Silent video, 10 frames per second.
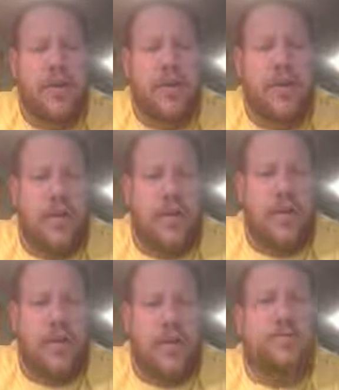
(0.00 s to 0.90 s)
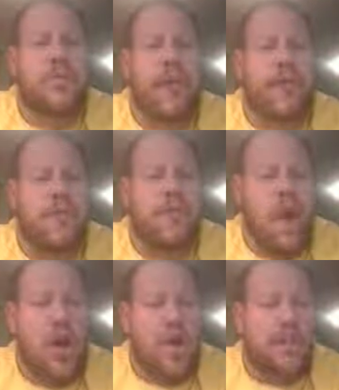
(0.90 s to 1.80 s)
The British were technically in
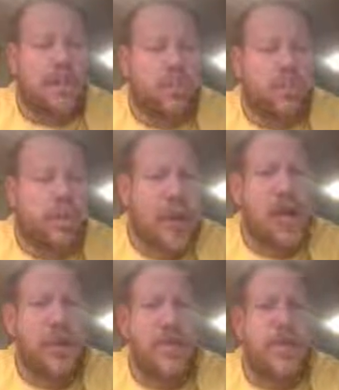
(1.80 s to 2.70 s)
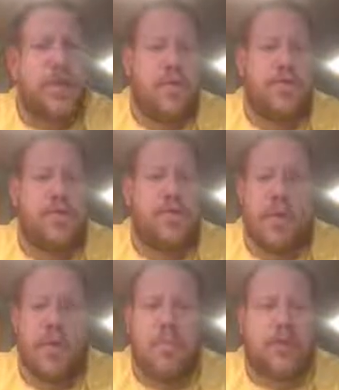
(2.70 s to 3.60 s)
charge as a British colony. They were used
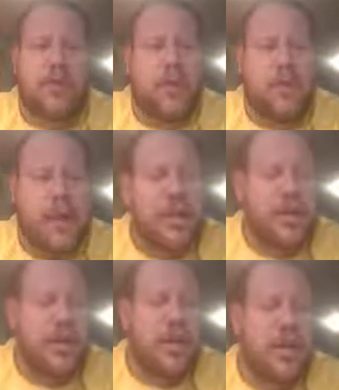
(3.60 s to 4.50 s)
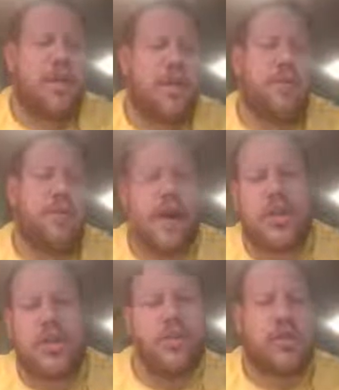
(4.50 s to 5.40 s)
to marching in formation, and they would
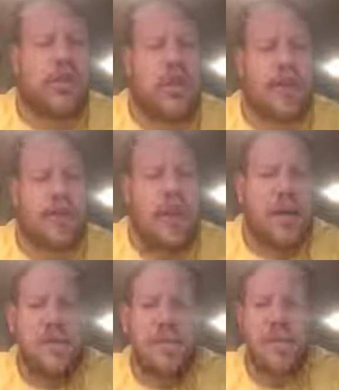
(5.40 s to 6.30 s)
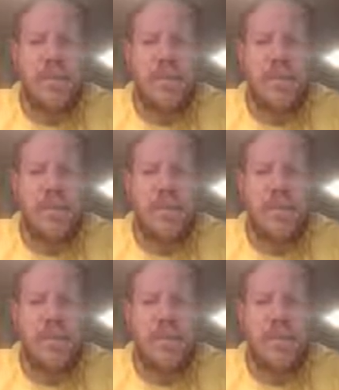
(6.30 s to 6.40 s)
bayonet charge, all that kind of stuff.